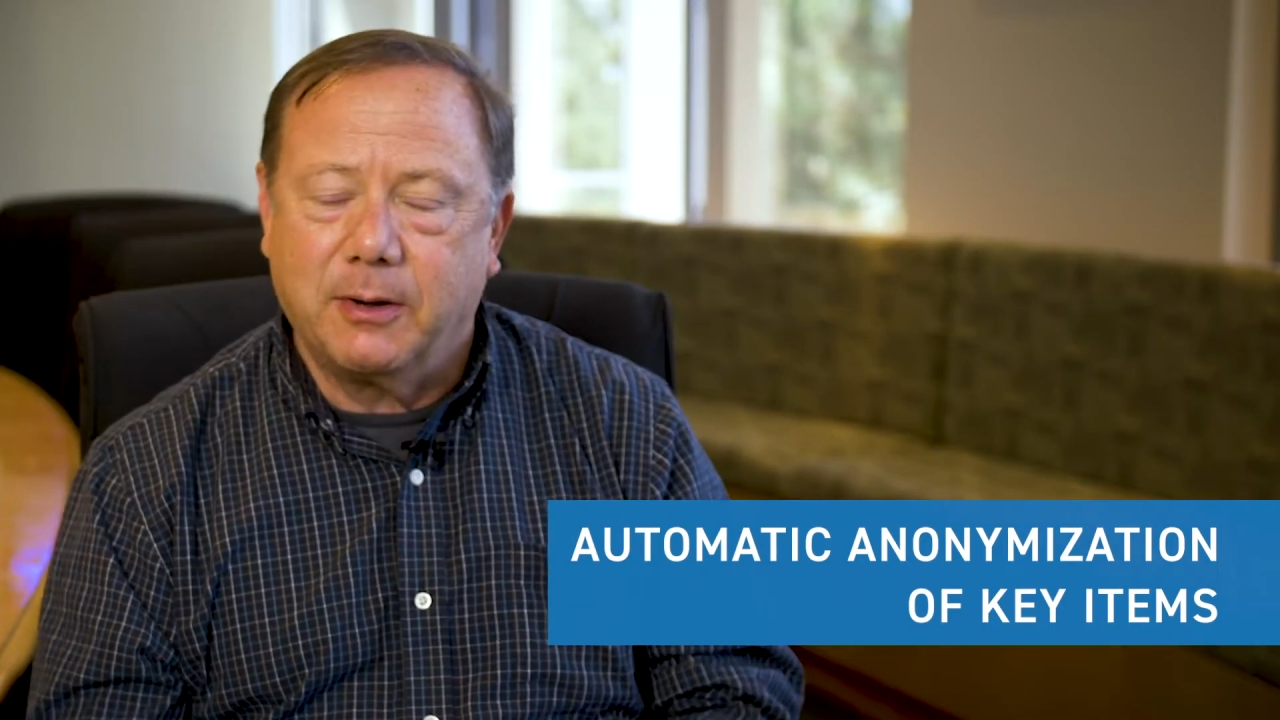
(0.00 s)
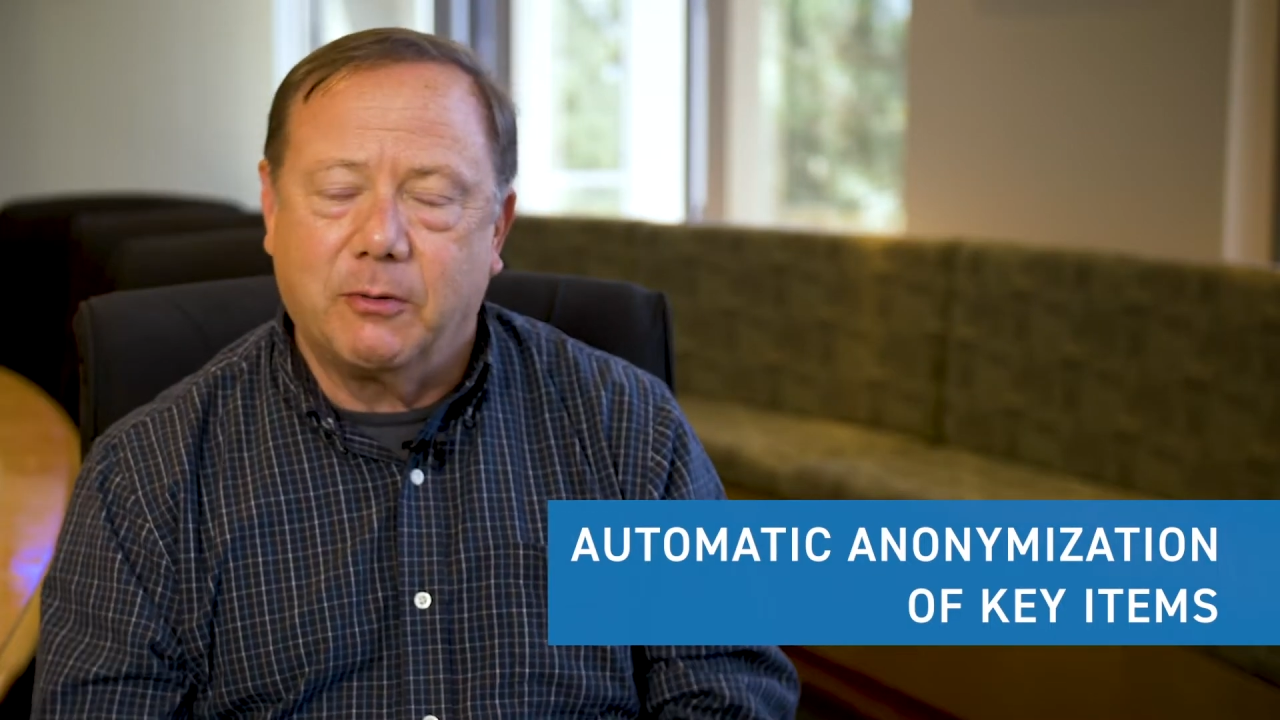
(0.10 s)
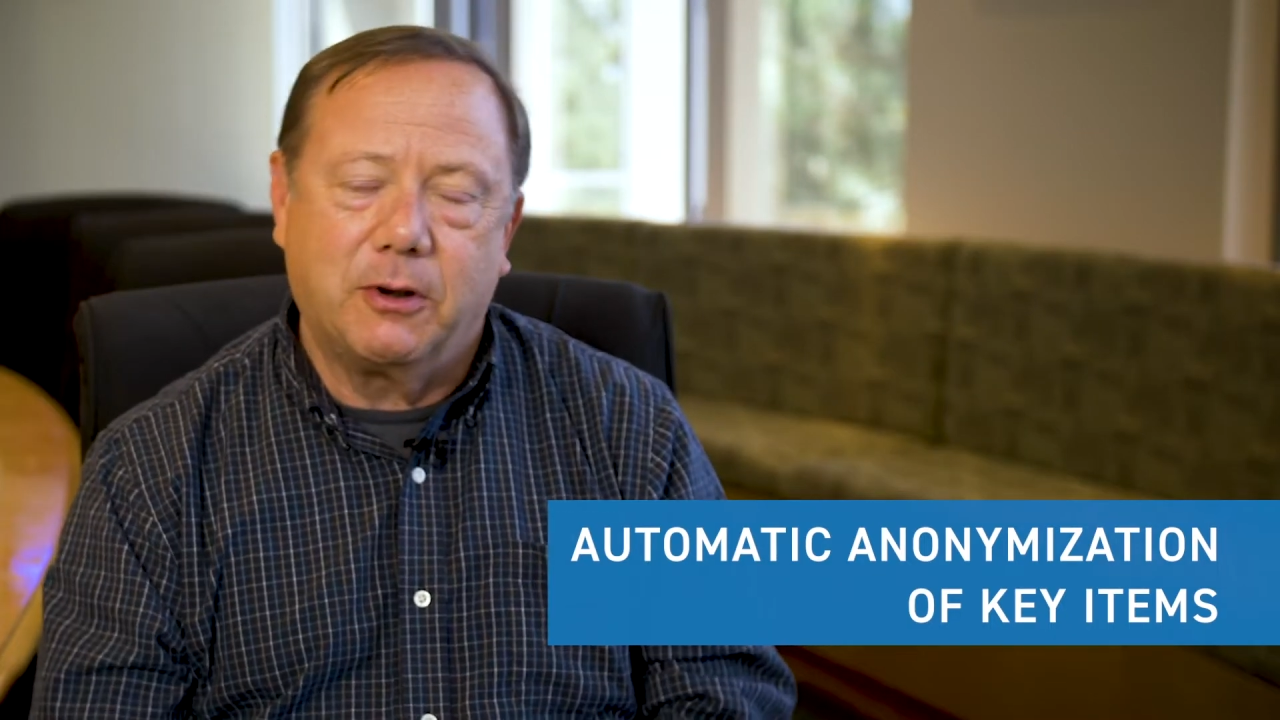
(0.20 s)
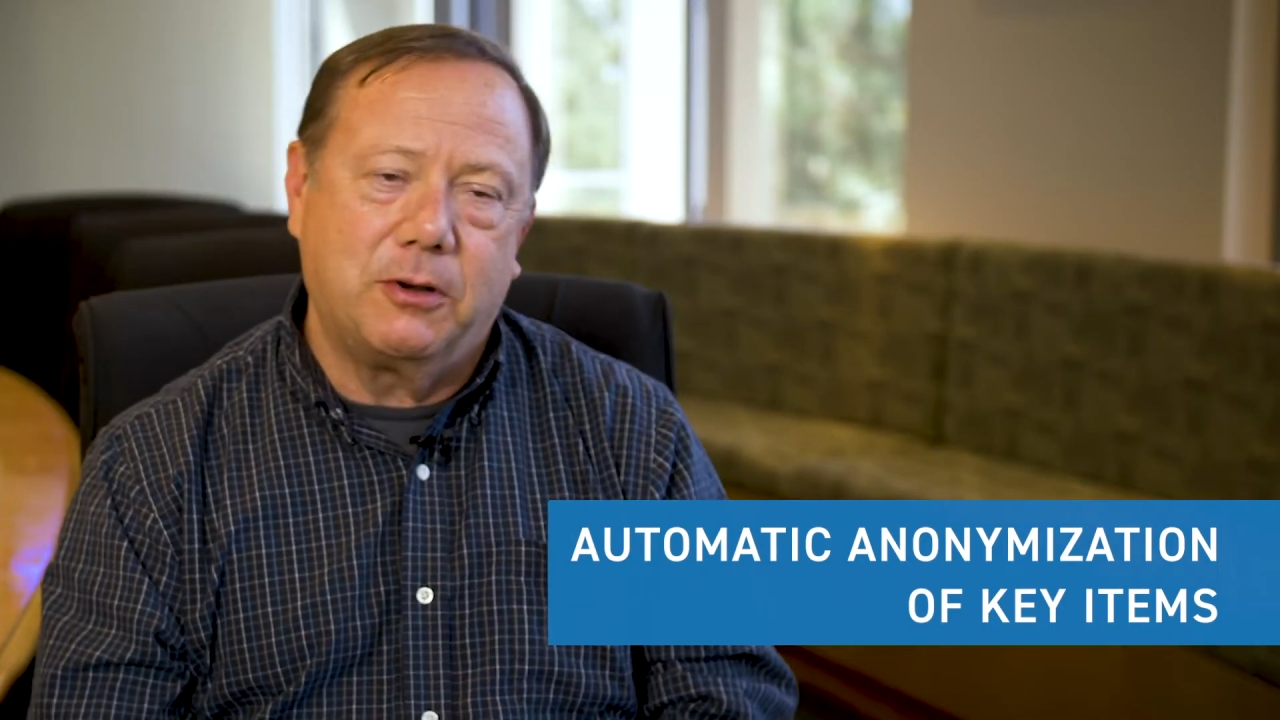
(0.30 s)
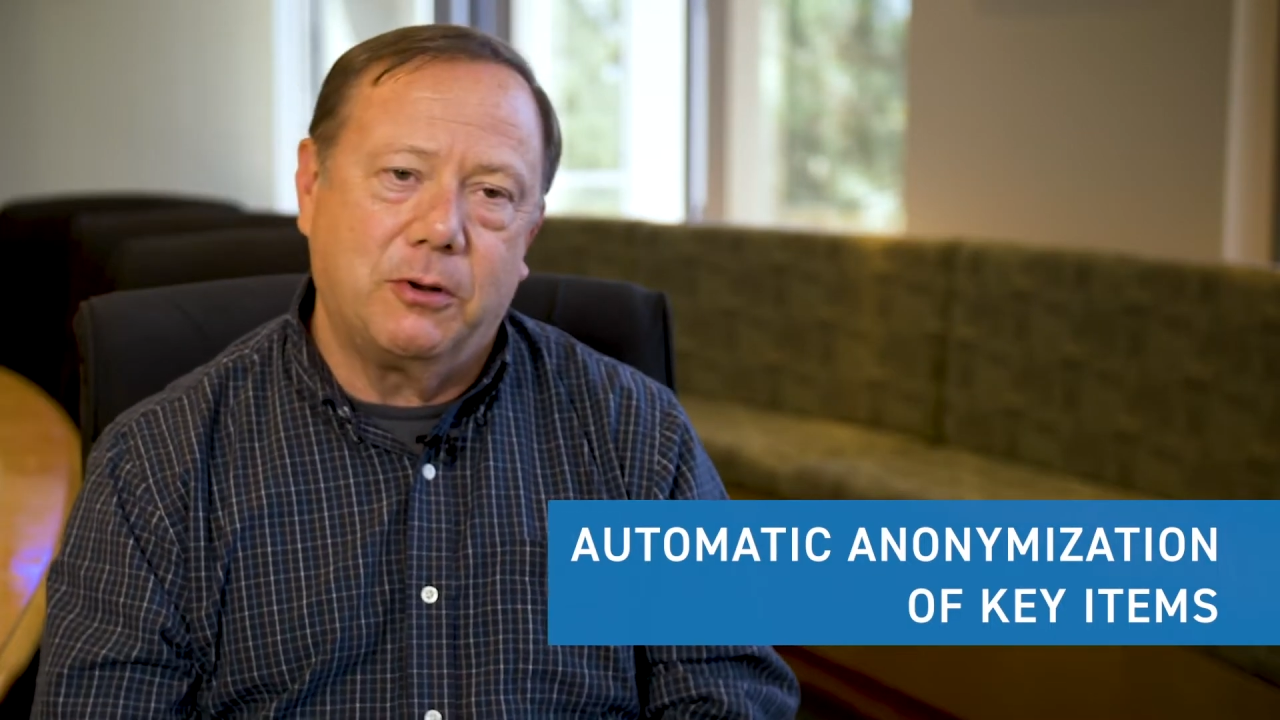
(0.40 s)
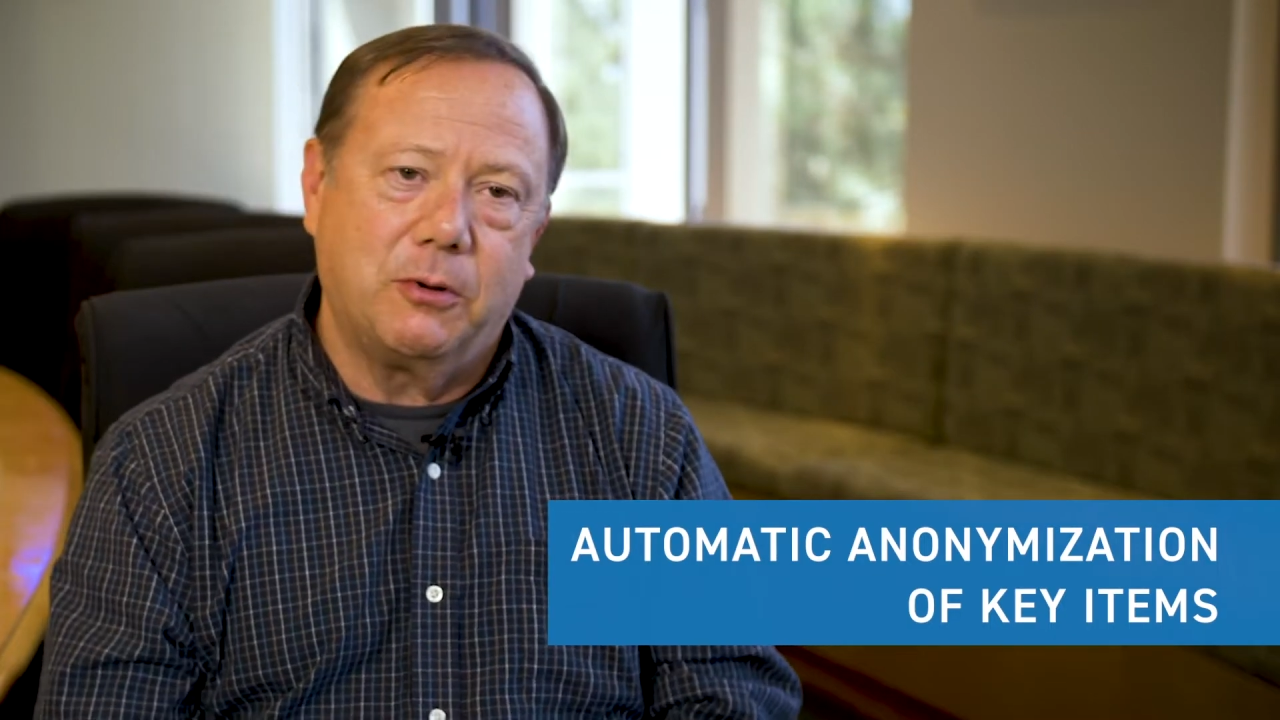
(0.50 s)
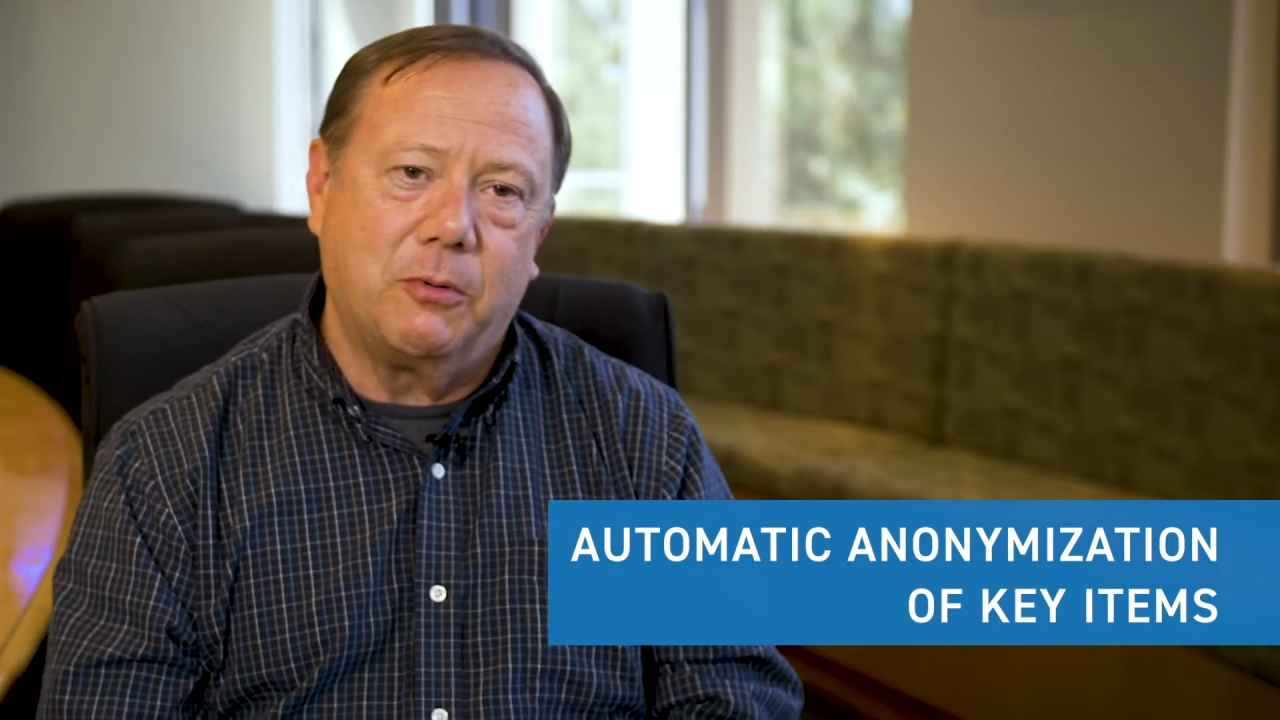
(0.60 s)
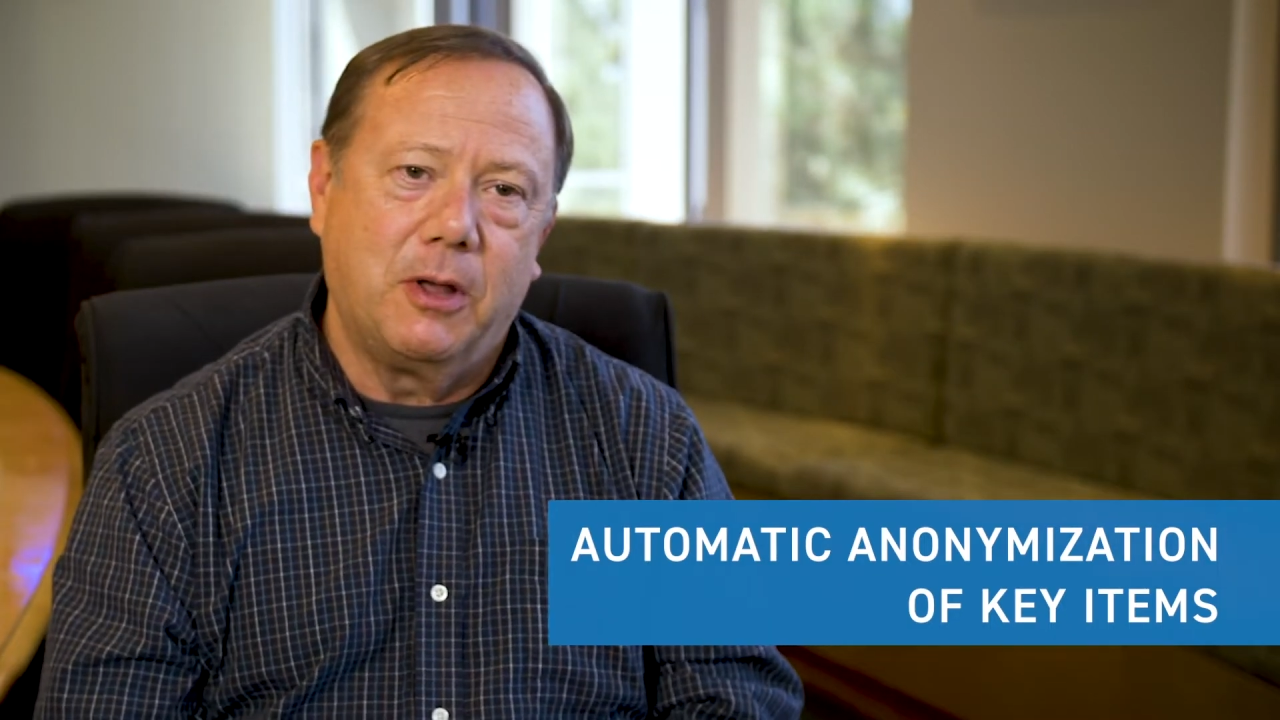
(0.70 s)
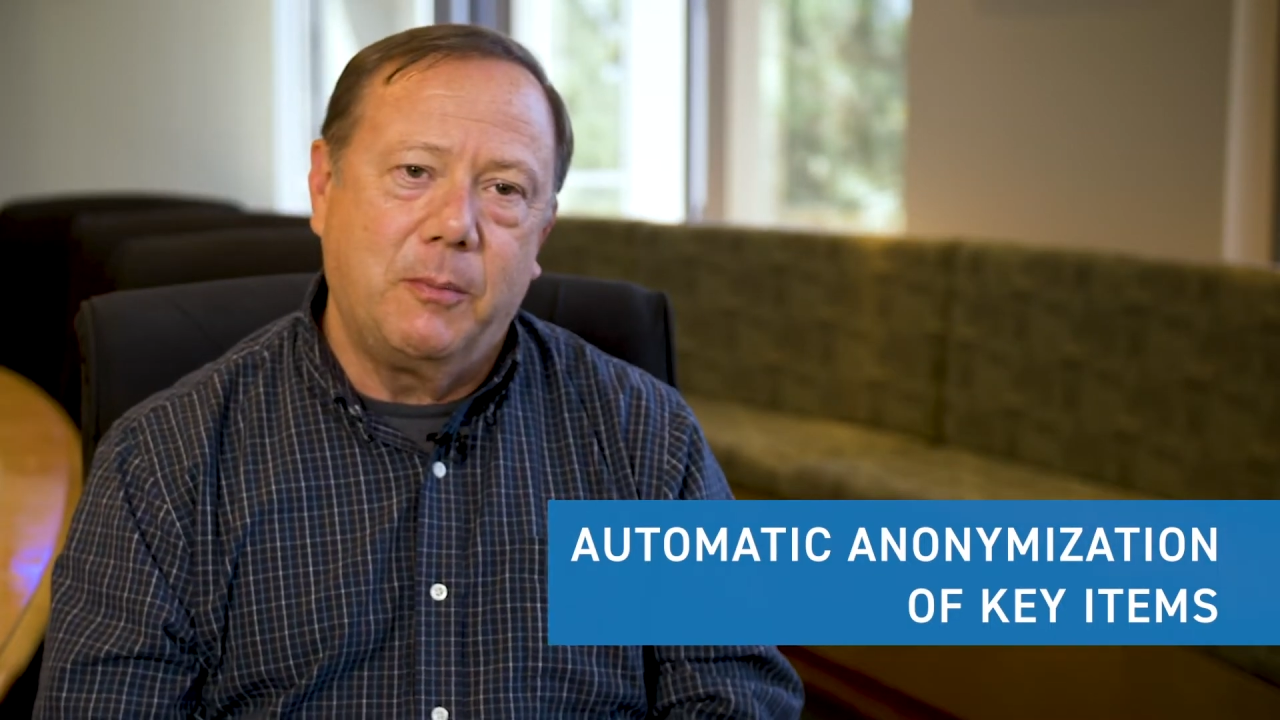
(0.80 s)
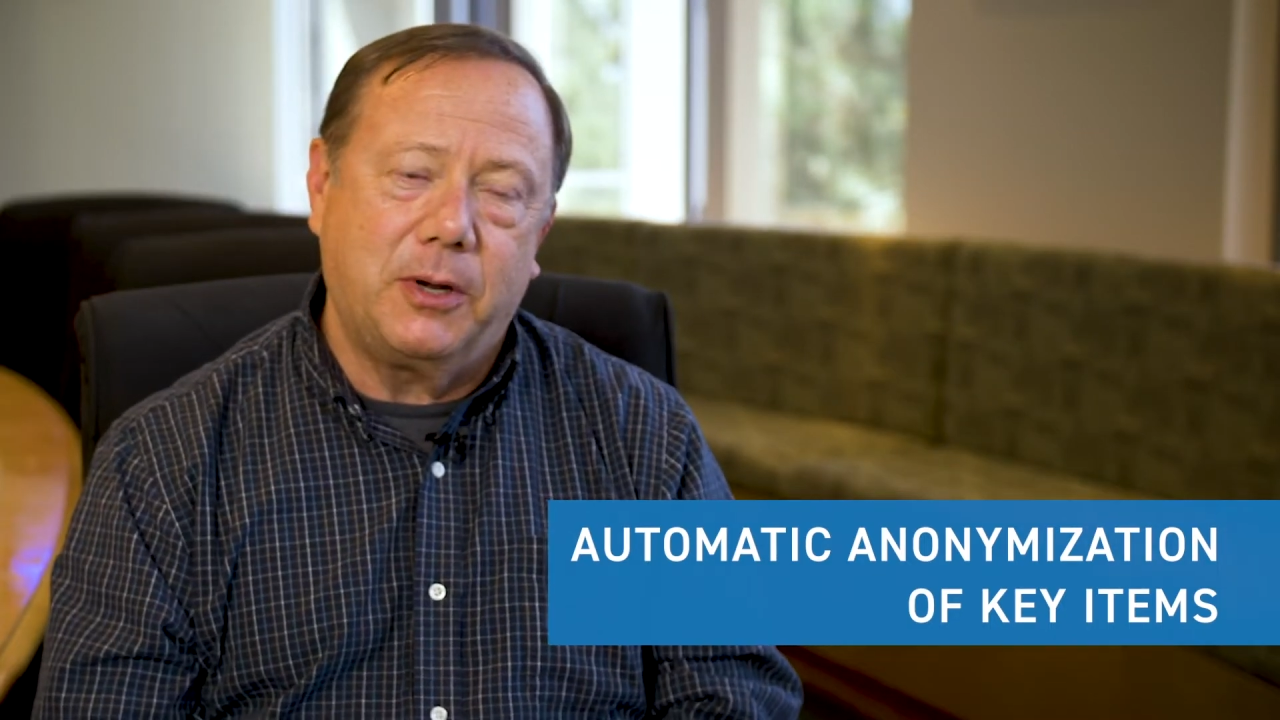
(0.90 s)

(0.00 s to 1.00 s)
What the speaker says: in order to